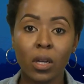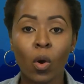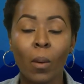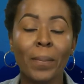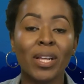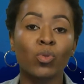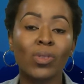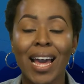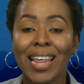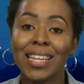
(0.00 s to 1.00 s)
compared to
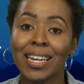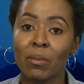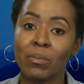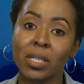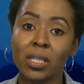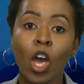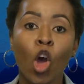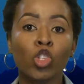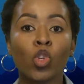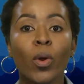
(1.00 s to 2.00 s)
the other numbers.
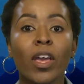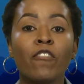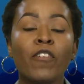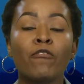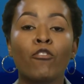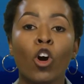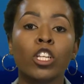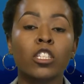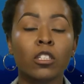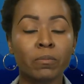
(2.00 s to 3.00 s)
So if I've
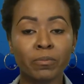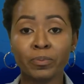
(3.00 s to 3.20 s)
got